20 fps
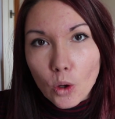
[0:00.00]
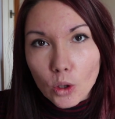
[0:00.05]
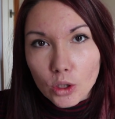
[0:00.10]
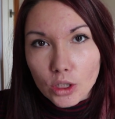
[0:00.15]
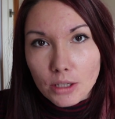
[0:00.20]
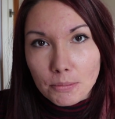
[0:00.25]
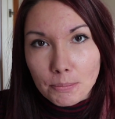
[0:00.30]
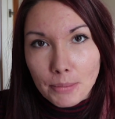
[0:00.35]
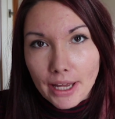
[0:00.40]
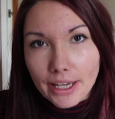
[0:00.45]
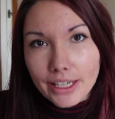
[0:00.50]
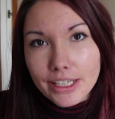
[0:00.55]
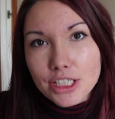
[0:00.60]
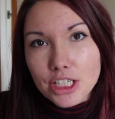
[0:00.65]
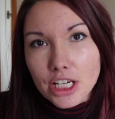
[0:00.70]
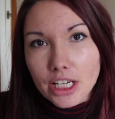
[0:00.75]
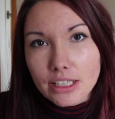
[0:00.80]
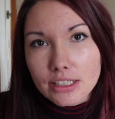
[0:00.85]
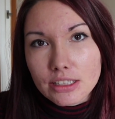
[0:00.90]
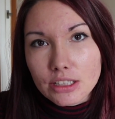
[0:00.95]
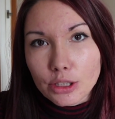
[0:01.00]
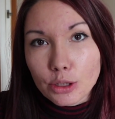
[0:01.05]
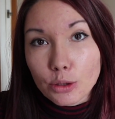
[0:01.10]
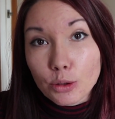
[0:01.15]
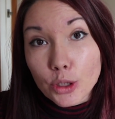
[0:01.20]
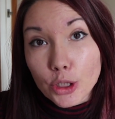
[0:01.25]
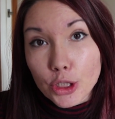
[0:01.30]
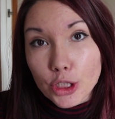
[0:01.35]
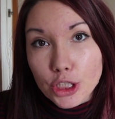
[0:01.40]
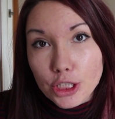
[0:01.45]
on the packaging, so you're
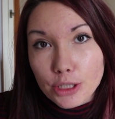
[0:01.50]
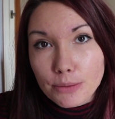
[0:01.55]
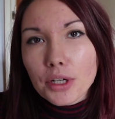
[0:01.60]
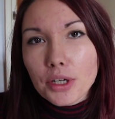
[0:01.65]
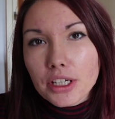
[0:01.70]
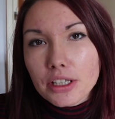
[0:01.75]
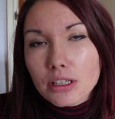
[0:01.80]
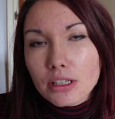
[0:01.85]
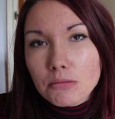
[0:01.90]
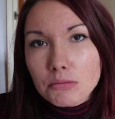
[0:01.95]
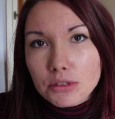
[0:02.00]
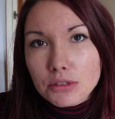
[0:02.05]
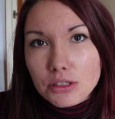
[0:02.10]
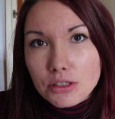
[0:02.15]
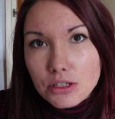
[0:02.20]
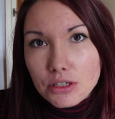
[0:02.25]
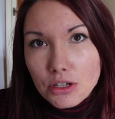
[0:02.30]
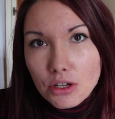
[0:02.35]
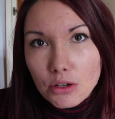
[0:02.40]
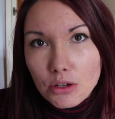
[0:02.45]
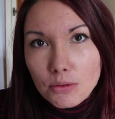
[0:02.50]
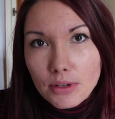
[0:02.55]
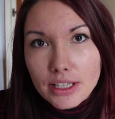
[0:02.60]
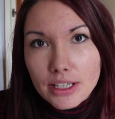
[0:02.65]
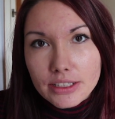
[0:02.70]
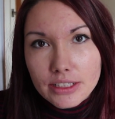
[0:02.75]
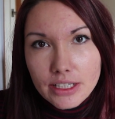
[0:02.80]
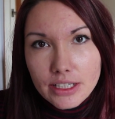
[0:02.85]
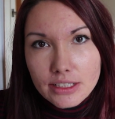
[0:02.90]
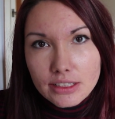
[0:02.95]
good. When it comes to
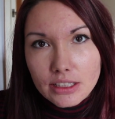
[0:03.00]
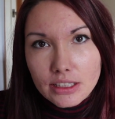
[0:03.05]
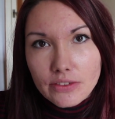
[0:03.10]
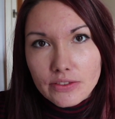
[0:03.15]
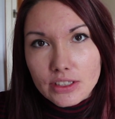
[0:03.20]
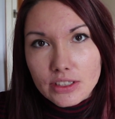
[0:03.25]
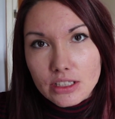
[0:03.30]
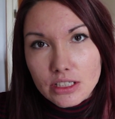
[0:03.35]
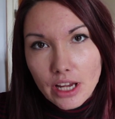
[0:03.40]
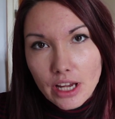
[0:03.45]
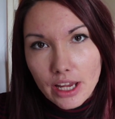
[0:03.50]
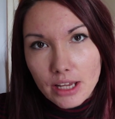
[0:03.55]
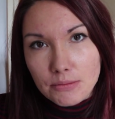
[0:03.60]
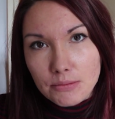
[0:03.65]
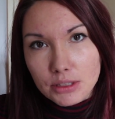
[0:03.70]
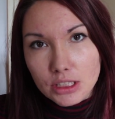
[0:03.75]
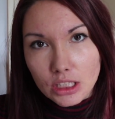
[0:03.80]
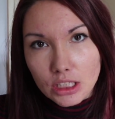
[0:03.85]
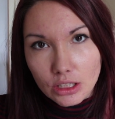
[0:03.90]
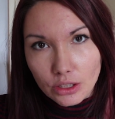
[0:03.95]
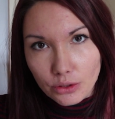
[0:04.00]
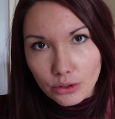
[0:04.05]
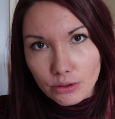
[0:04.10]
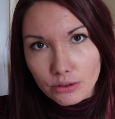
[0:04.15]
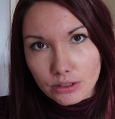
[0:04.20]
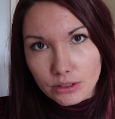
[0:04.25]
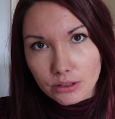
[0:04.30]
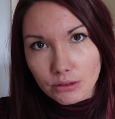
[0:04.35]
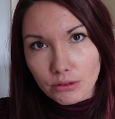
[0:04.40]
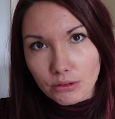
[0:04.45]
adhesives, tapes,
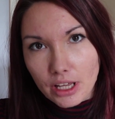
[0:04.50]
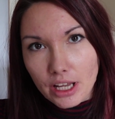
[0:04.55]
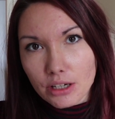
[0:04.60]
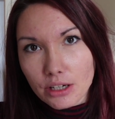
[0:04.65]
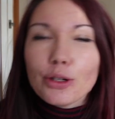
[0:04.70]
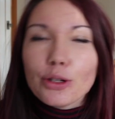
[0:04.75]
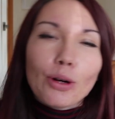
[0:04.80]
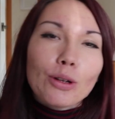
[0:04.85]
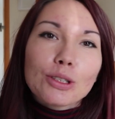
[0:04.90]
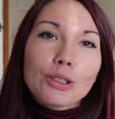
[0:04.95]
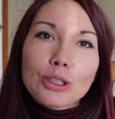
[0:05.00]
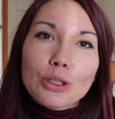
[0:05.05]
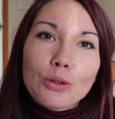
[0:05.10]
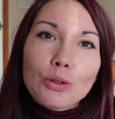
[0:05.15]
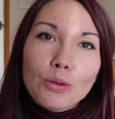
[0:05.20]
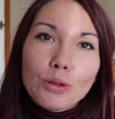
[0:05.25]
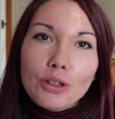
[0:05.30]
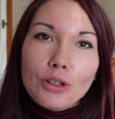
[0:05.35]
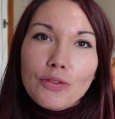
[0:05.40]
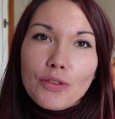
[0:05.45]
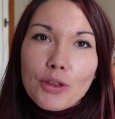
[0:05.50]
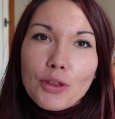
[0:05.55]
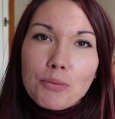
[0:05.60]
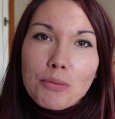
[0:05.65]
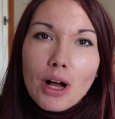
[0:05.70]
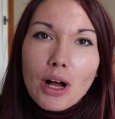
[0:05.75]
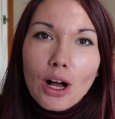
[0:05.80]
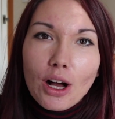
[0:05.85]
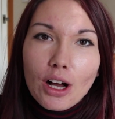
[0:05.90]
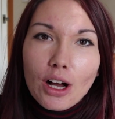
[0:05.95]
glues and all that, not all of
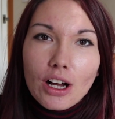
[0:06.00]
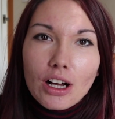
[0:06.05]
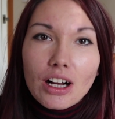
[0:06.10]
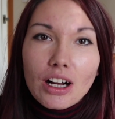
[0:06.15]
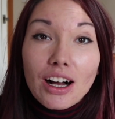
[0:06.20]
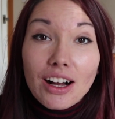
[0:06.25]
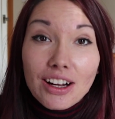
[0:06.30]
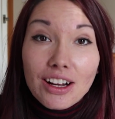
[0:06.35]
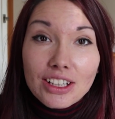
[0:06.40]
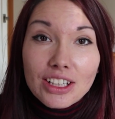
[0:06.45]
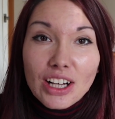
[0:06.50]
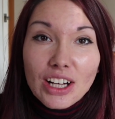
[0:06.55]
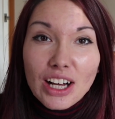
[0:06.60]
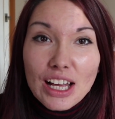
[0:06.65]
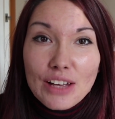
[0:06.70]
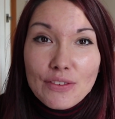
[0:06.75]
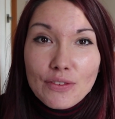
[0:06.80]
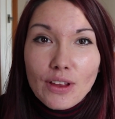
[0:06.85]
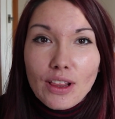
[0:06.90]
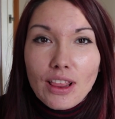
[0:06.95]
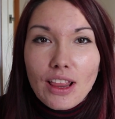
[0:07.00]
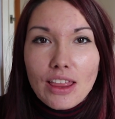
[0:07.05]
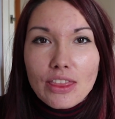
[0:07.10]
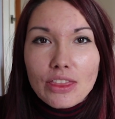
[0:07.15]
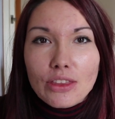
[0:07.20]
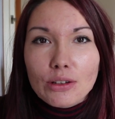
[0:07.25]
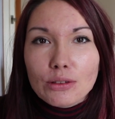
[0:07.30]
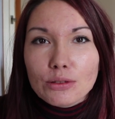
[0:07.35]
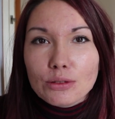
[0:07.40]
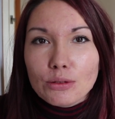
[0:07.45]
them are archival
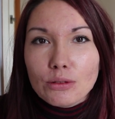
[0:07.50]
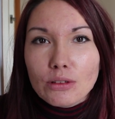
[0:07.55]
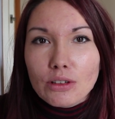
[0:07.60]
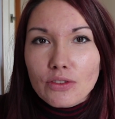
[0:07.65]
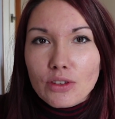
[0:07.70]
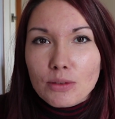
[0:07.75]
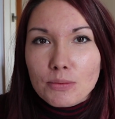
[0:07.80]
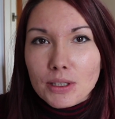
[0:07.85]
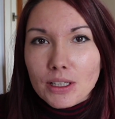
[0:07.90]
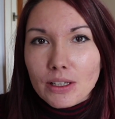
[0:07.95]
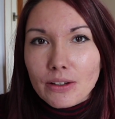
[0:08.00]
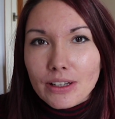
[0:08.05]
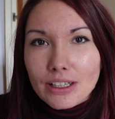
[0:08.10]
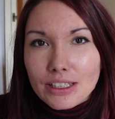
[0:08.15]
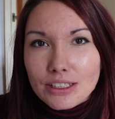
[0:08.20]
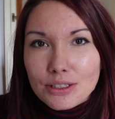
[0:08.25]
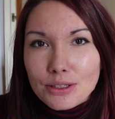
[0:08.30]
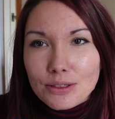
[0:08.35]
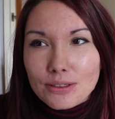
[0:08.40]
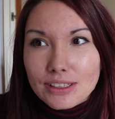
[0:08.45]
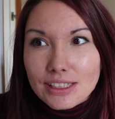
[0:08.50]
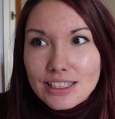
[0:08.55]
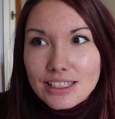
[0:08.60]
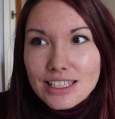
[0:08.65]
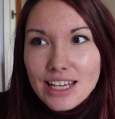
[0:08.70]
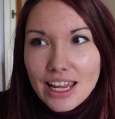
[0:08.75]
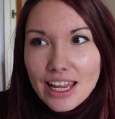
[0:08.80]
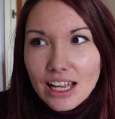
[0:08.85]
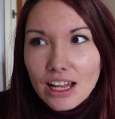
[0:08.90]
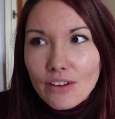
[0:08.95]
and not all of them are going to
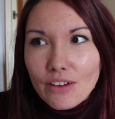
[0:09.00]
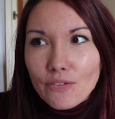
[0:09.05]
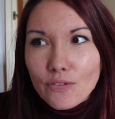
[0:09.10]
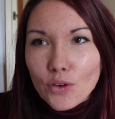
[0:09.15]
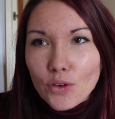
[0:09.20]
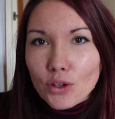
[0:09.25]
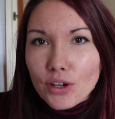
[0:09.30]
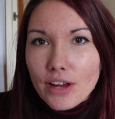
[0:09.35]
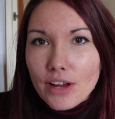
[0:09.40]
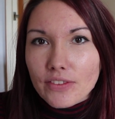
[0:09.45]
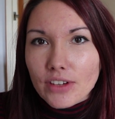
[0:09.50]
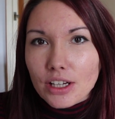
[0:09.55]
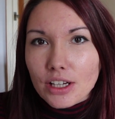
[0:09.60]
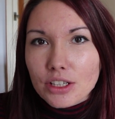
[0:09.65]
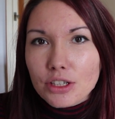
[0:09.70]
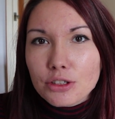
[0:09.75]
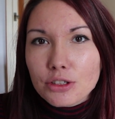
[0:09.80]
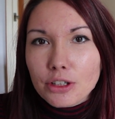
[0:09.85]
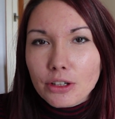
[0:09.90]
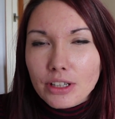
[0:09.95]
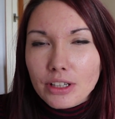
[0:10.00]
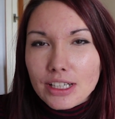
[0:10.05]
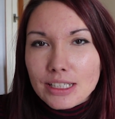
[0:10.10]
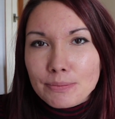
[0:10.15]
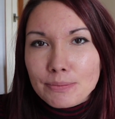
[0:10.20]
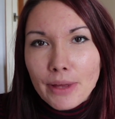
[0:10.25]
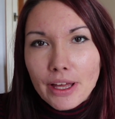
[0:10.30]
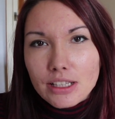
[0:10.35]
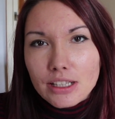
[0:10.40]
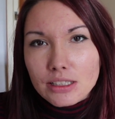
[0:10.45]
stick forever. You don't
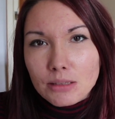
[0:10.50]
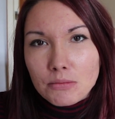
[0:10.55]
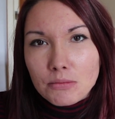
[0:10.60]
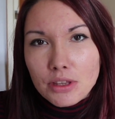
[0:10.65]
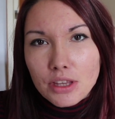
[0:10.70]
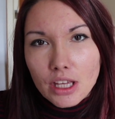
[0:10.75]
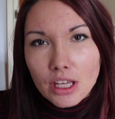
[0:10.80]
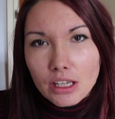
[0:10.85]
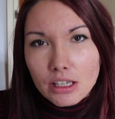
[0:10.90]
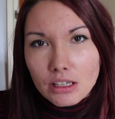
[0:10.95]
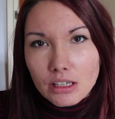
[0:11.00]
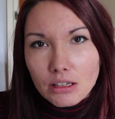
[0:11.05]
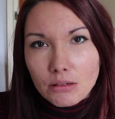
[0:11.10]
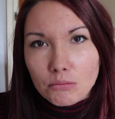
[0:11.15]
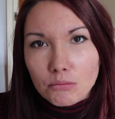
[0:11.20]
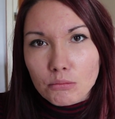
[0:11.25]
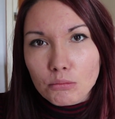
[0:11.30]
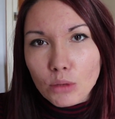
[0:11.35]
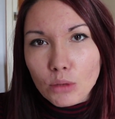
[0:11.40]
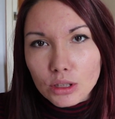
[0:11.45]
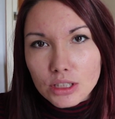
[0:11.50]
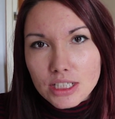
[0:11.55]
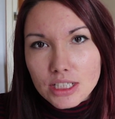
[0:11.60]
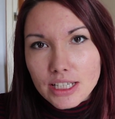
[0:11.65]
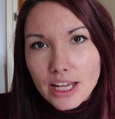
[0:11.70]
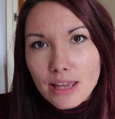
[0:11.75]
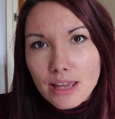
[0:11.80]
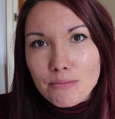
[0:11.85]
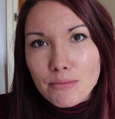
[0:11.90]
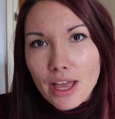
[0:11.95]
expect something modern
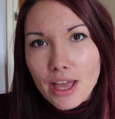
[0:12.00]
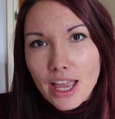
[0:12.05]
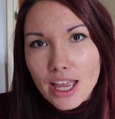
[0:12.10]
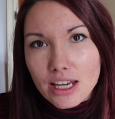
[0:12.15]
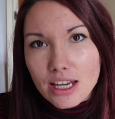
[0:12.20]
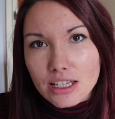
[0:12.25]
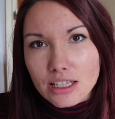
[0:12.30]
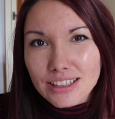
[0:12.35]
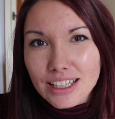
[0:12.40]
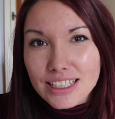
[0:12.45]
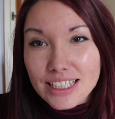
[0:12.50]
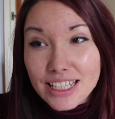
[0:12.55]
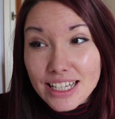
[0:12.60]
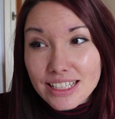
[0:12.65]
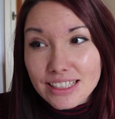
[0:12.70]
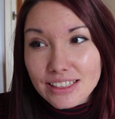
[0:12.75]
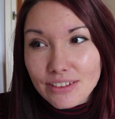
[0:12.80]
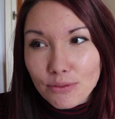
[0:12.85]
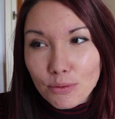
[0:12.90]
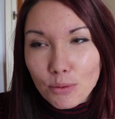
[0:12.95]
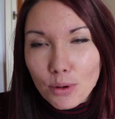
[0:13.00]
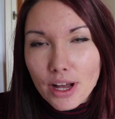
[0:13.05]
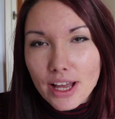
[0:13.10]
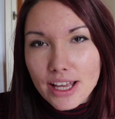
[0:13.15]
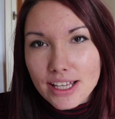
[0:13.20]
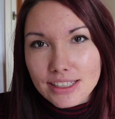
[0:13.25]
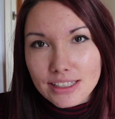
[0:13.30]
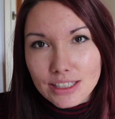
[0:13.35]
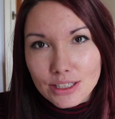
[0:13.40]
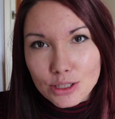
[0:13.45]
day made adhesive
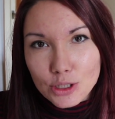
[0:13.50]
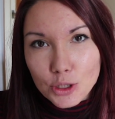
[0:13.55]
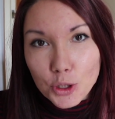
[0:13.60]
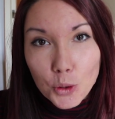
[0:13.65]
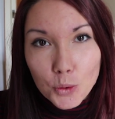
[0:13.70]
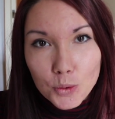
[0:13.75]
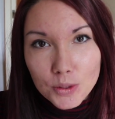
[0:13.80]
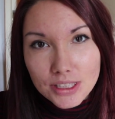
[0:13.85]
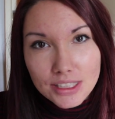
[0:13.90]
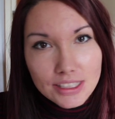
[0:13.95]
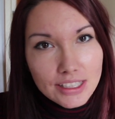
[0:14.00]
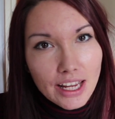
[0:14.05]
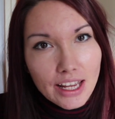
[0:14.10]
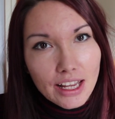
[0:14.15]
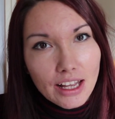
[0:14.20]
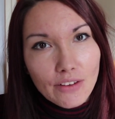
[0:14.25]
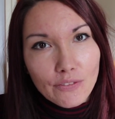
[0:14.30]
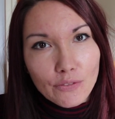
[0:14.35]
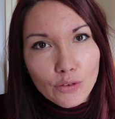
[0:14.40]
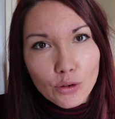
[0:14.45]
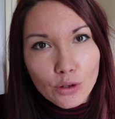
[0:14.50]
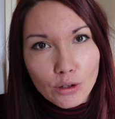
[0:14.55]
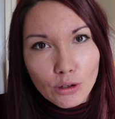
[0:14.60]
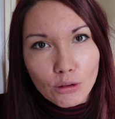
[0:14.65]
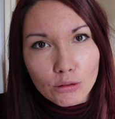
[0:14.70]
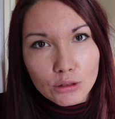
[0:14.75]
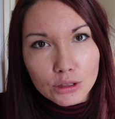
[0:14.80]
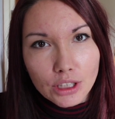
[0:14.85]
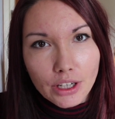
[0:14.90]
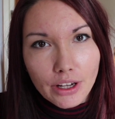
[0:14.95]
wise to stick for a
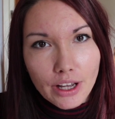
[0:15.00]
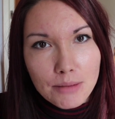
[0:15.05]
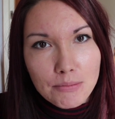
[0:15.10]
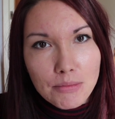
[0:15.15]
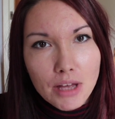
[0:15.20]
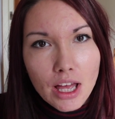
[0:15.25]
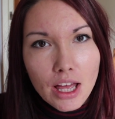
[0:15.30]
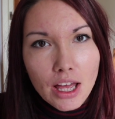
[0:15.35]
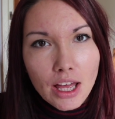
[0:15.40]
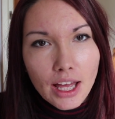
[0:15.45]
long time.